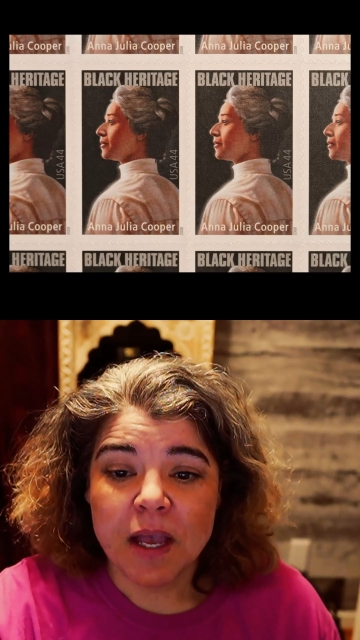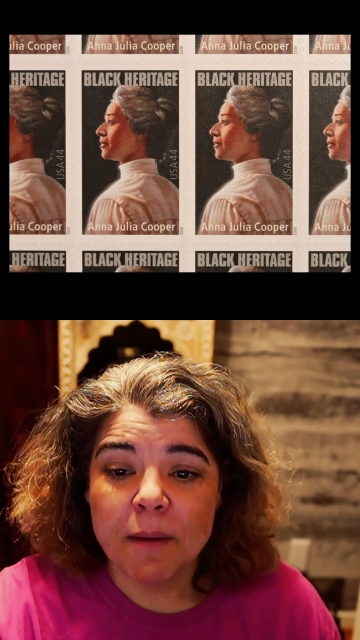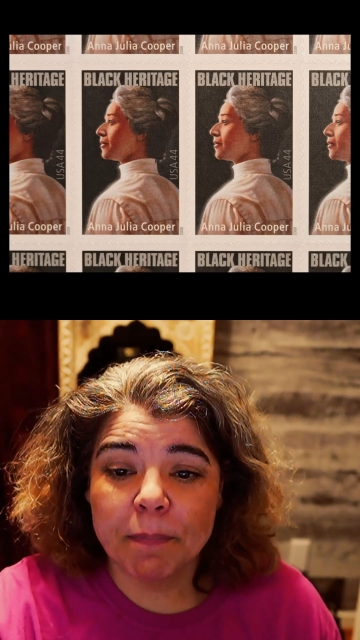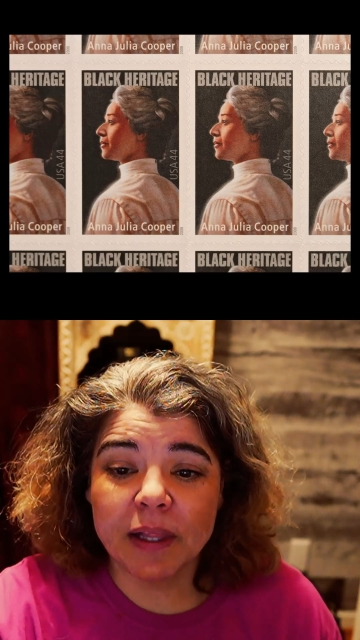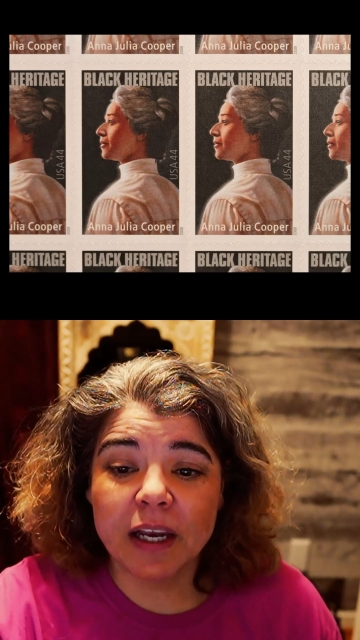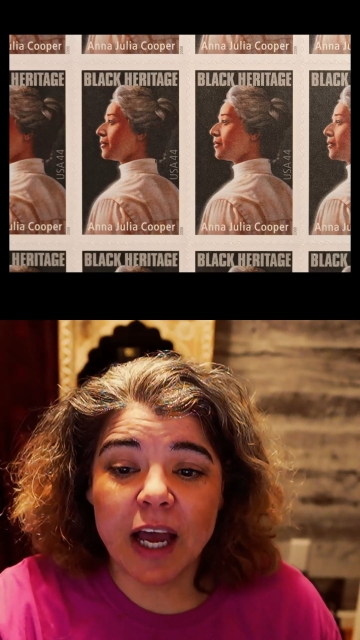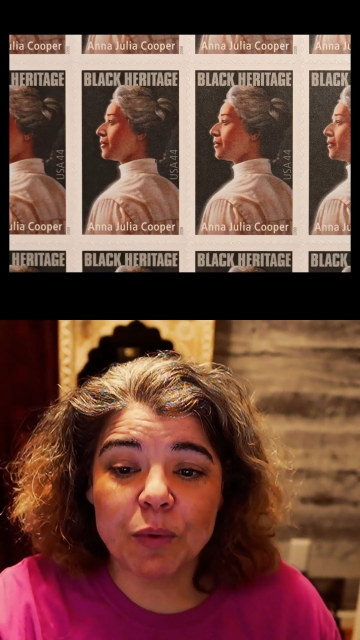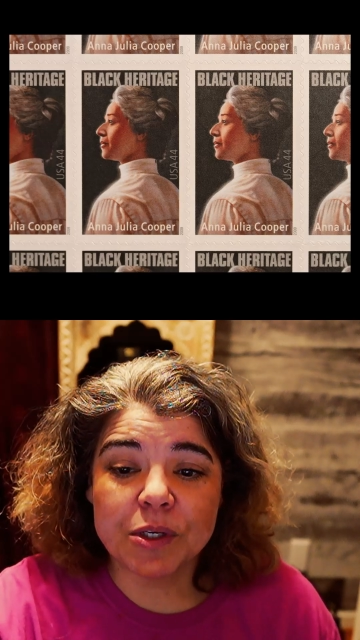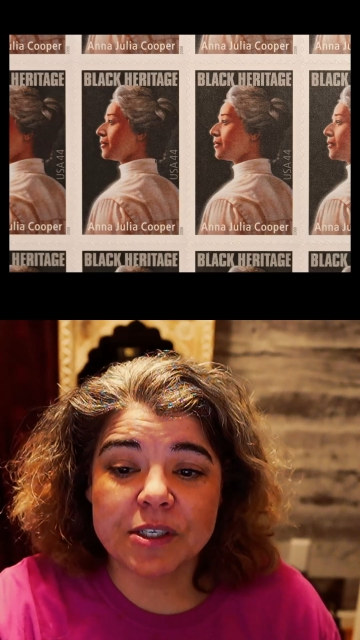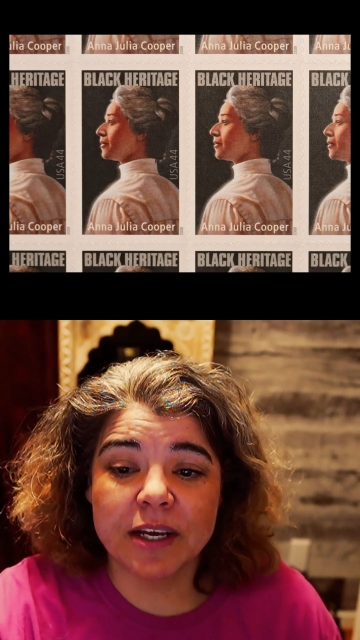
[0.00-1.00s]
Bill and I
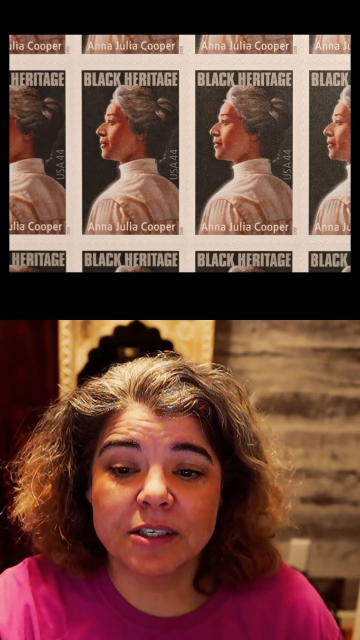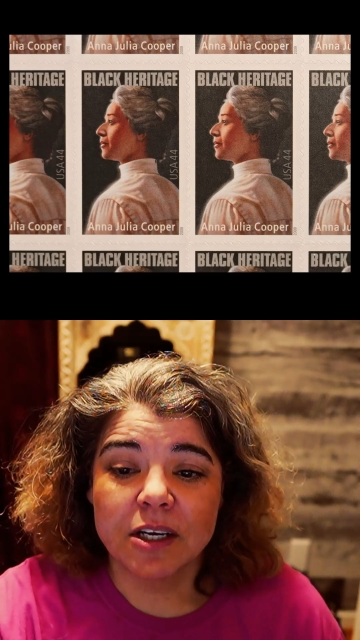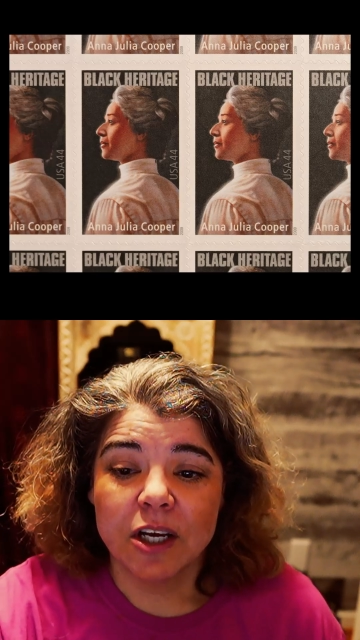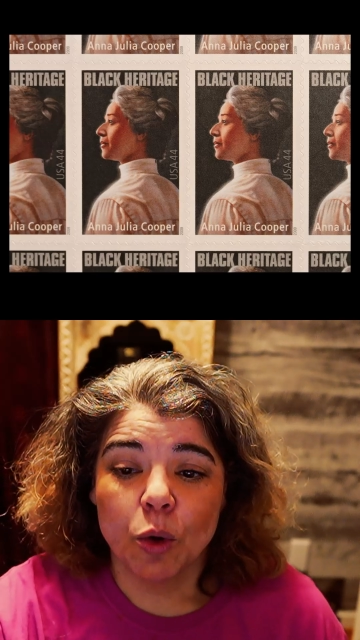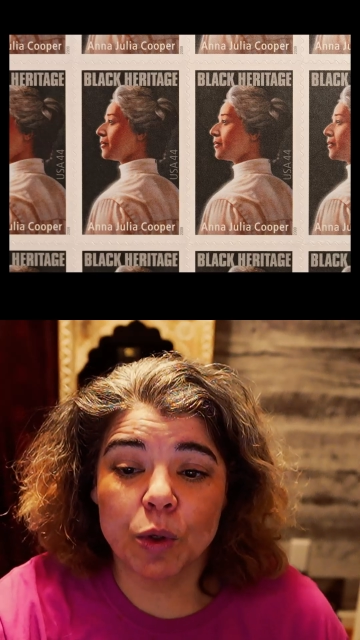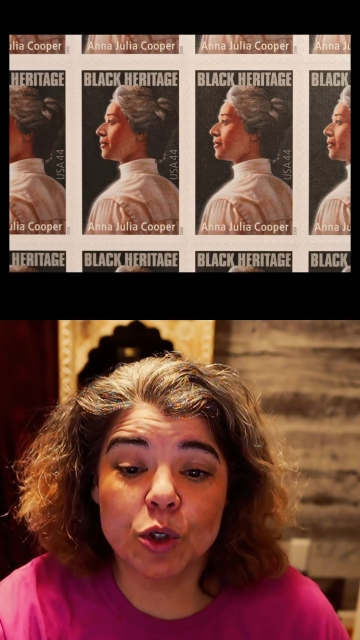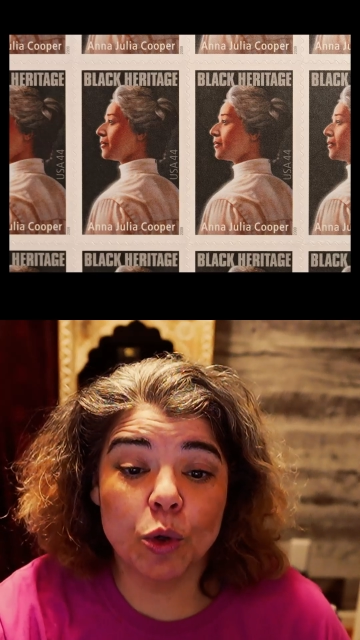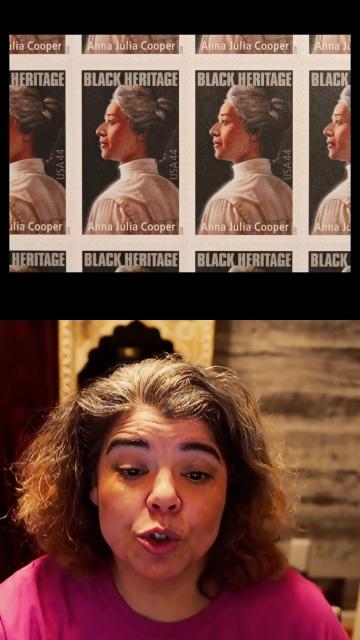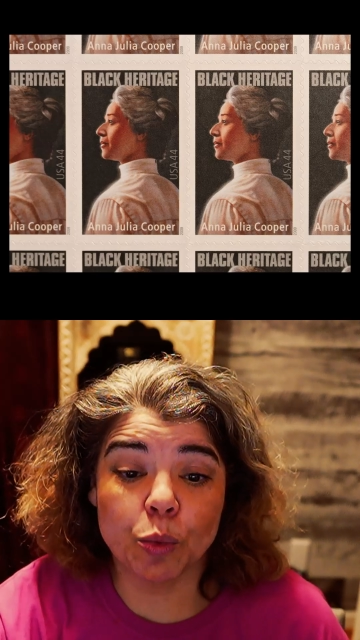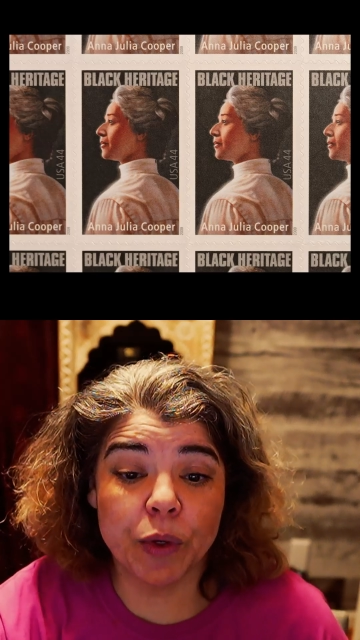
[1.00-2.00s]
were
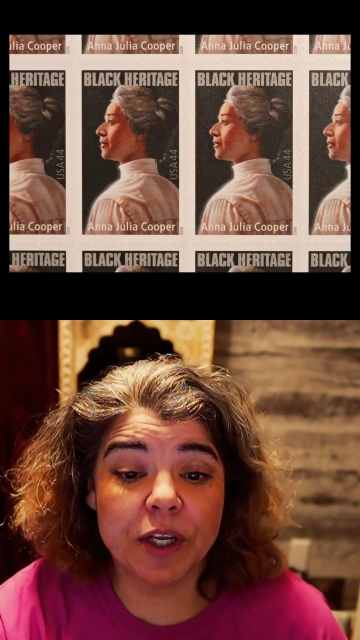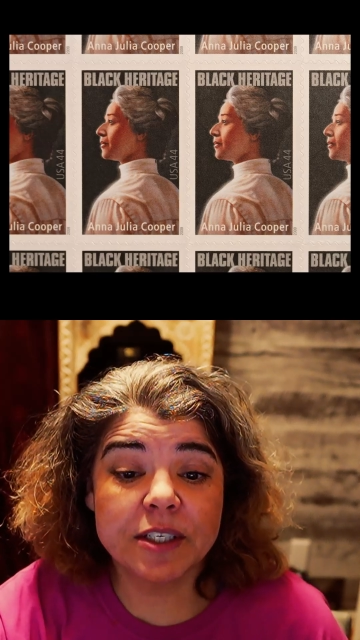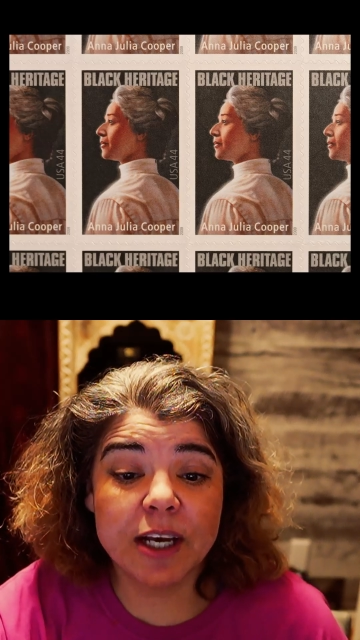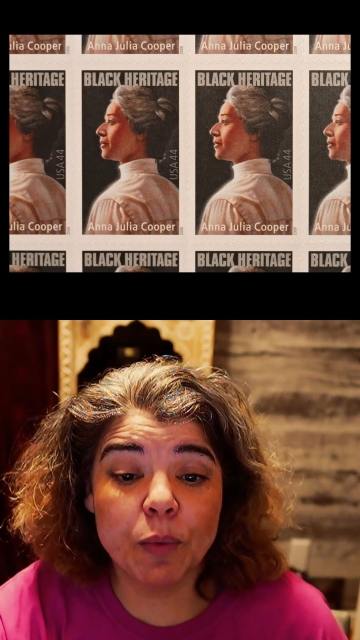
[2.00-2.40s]
told to read until we